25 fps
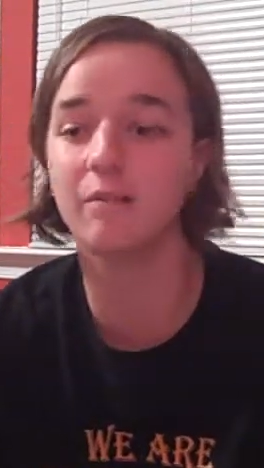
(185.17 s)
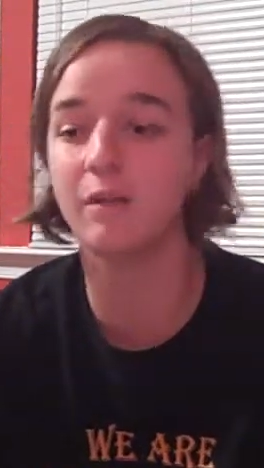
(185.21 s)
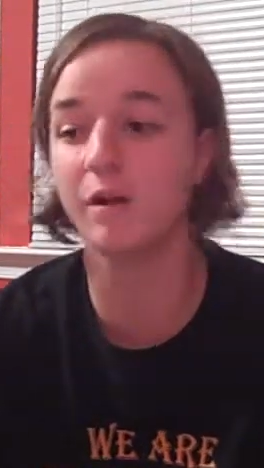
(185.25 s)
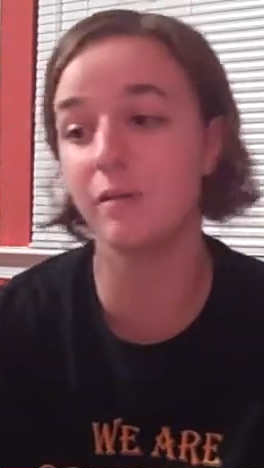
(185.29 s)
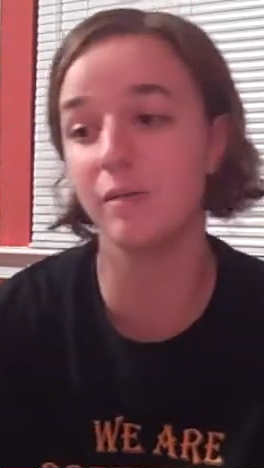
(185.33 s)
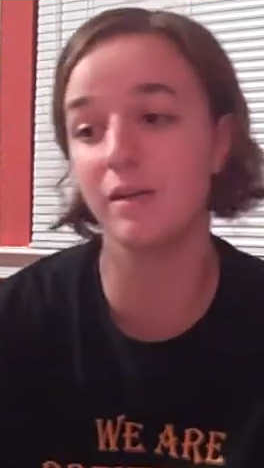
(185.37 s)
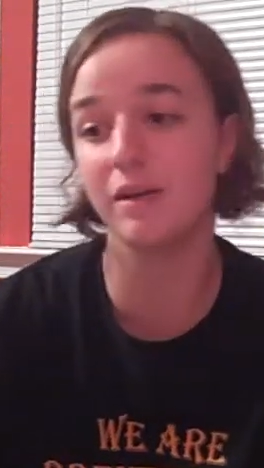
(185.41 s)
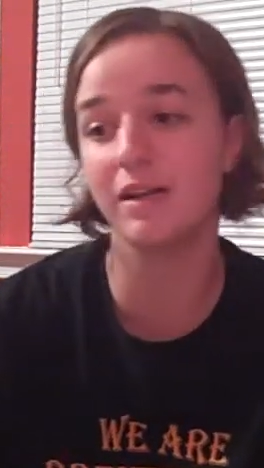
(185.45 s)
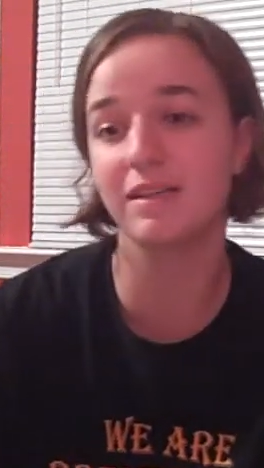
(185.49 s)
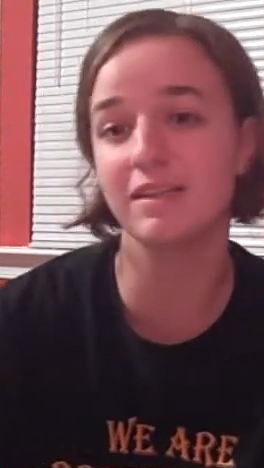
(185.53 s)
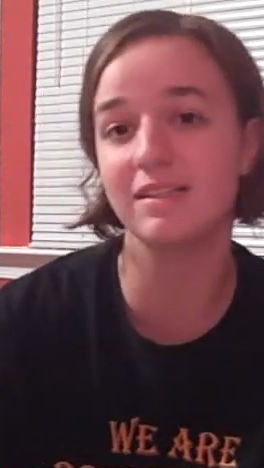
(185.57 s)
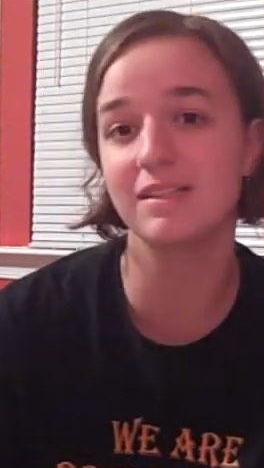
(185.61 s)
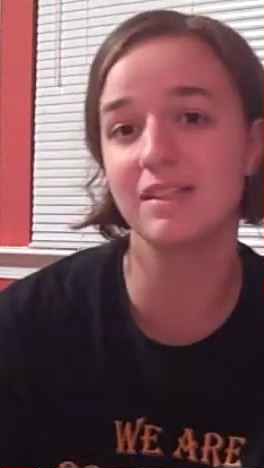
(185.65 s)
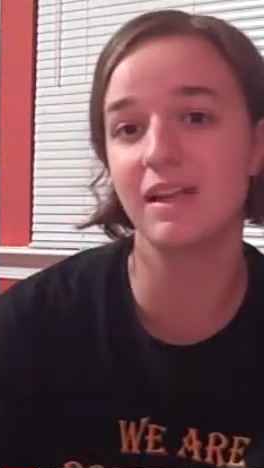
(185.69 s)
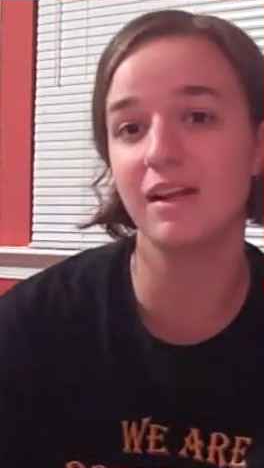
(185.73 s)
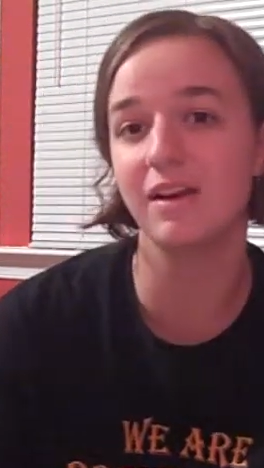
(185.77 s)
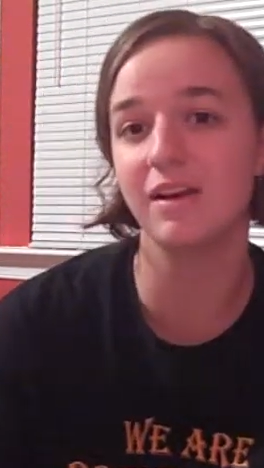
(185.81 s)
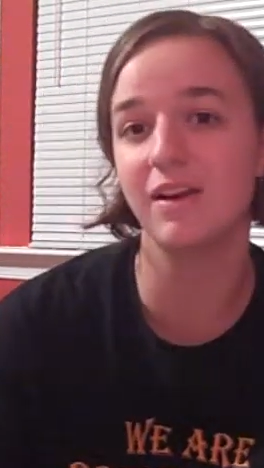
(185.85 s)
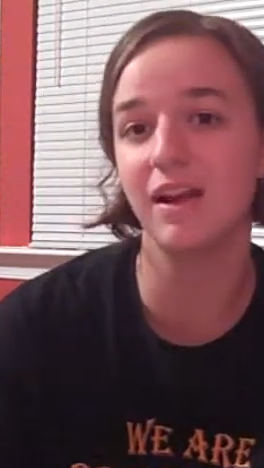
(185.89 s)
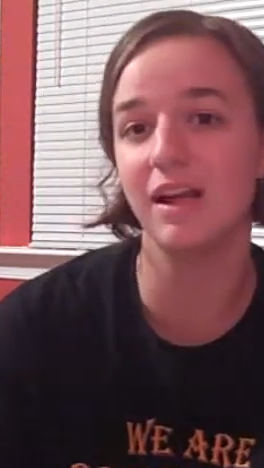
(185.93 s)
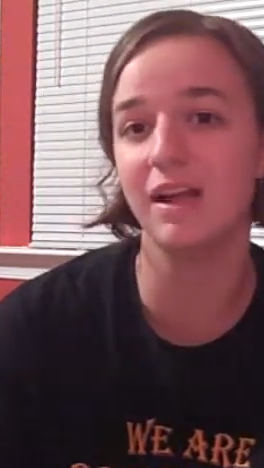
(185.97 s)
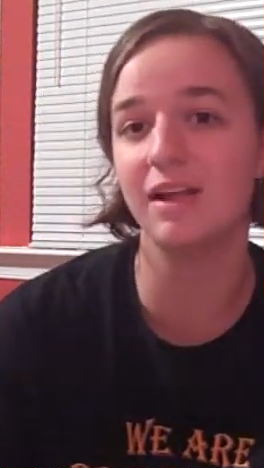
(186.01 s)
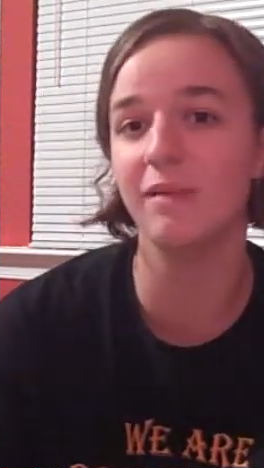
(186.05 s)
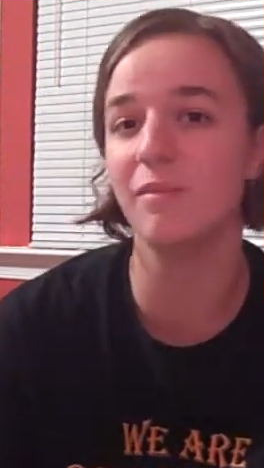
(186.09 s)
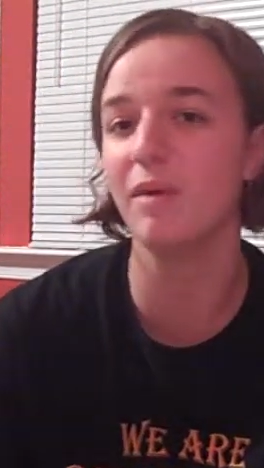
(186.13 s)
it might be on a
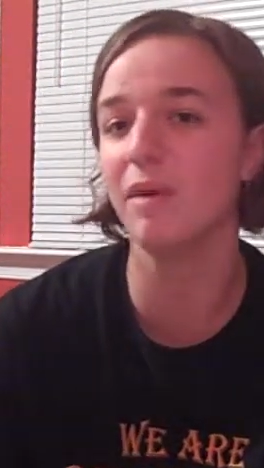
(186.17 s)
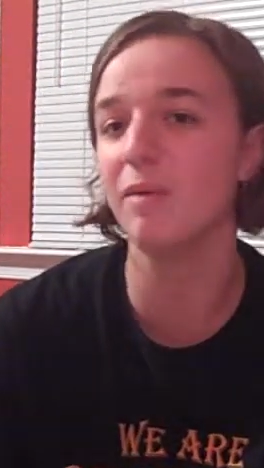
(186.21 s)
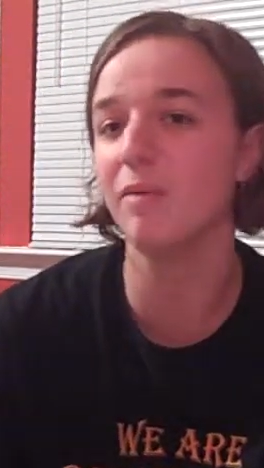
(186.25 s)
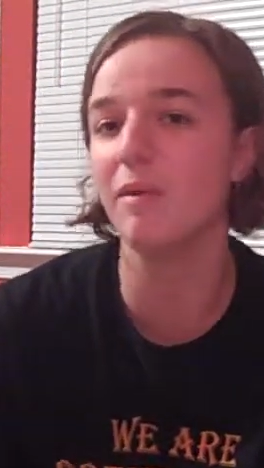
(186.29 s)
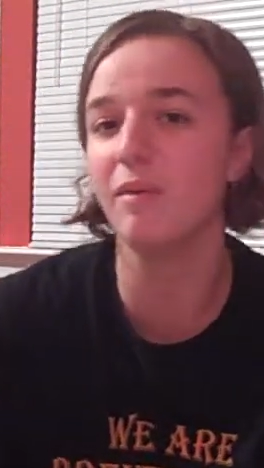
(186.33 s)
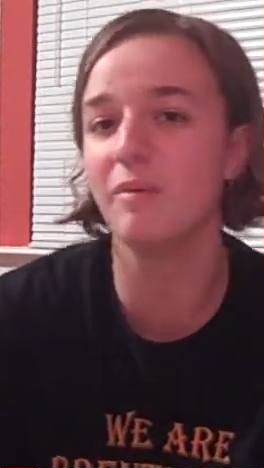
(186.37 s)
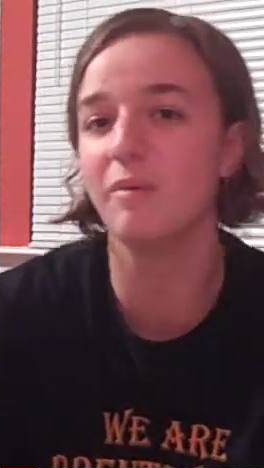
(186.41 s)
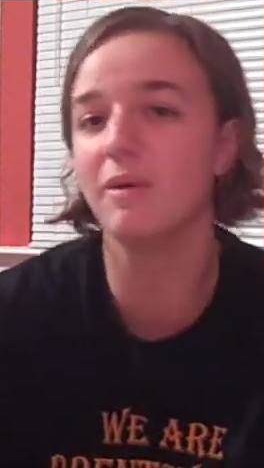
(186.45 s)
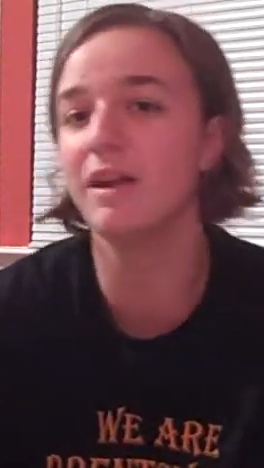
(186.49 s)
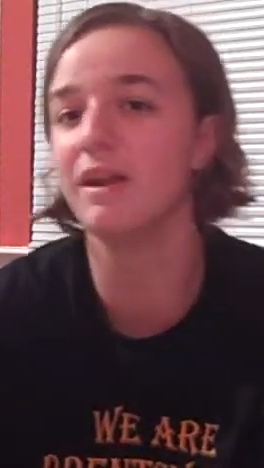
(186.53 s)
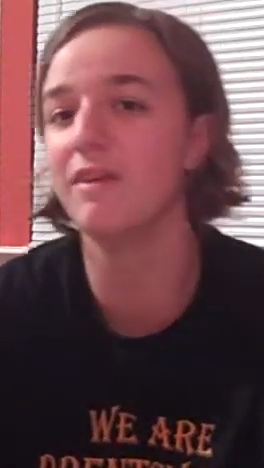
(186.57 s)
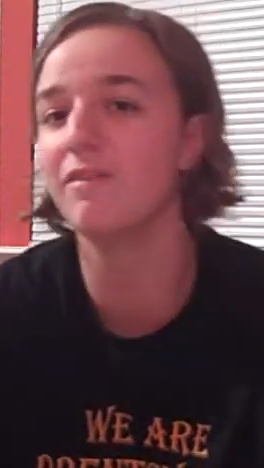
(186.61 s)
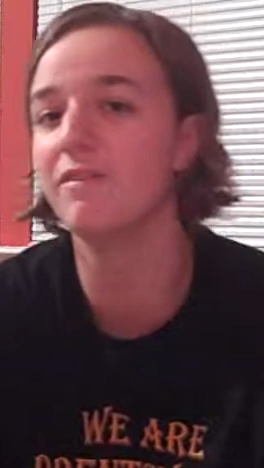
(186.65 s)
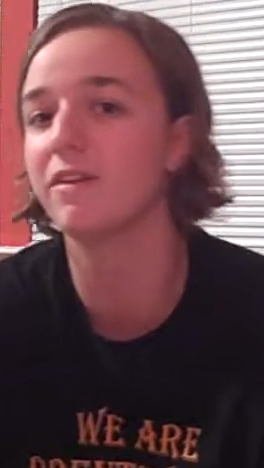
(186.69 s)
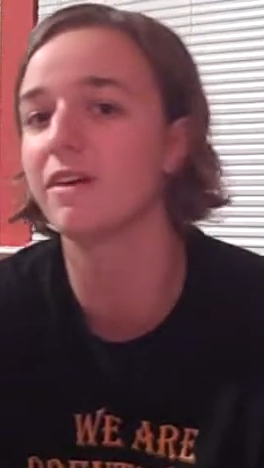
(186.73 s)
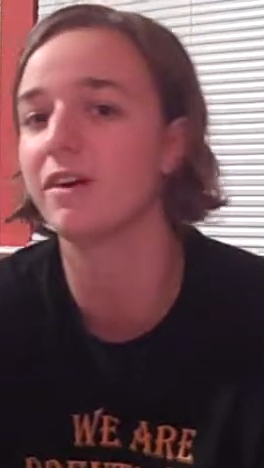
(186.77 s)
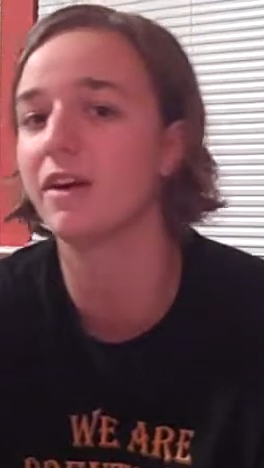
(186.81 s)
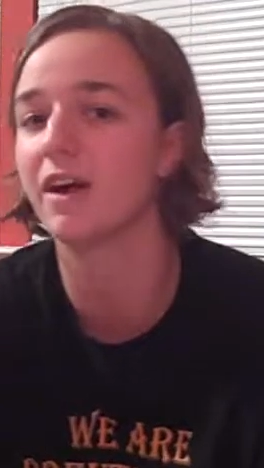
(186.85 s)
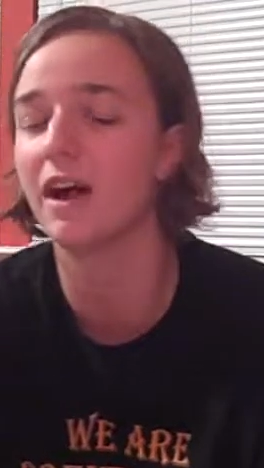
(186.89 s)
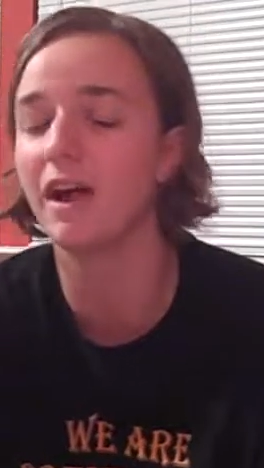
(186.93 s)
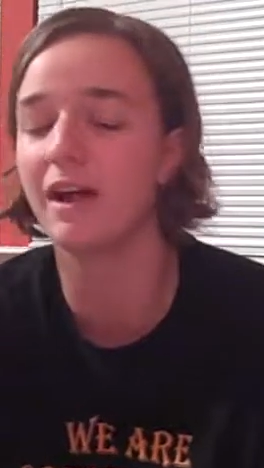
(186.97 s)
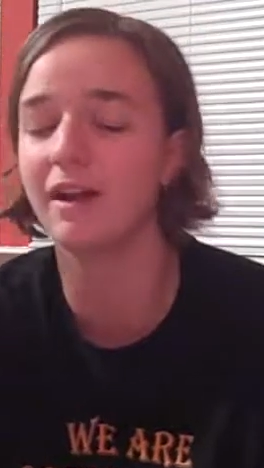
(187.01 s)
Saturday, it might be whenever.